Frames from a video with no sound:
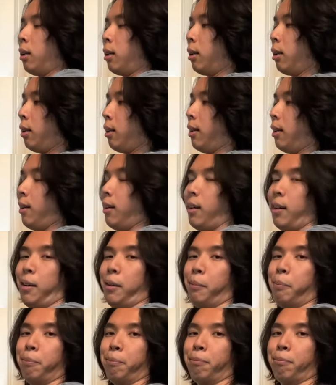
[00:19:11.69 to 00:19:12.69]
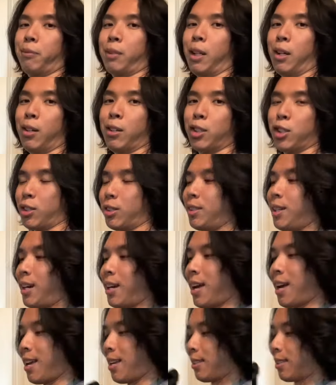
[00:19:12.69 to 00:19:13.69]
You know, it's just not
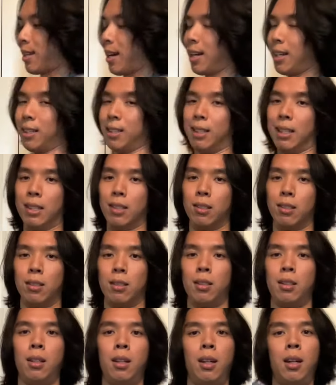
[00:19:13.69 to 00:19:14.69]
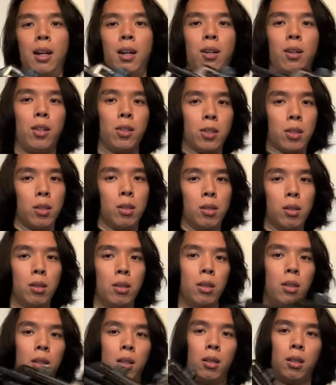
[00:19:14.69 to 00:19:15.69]
as ideal. And also,
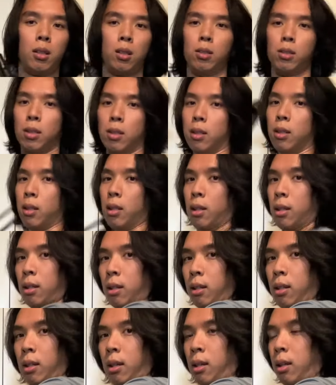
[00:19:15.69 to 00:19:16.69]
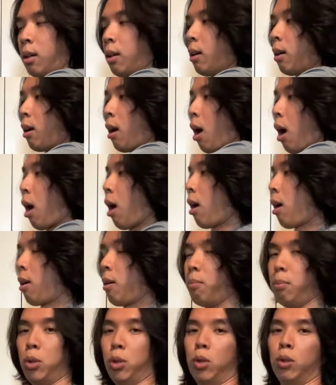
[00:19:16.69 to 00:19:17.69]
you can
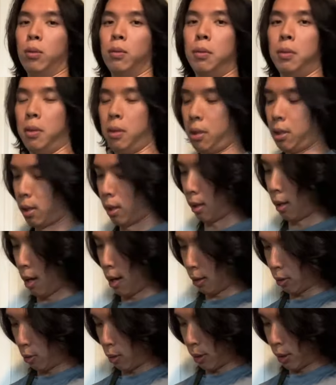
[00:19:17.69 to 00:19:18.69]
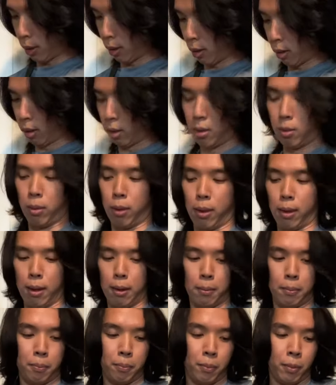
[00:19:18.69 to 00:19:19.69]
move a lot quicker with it.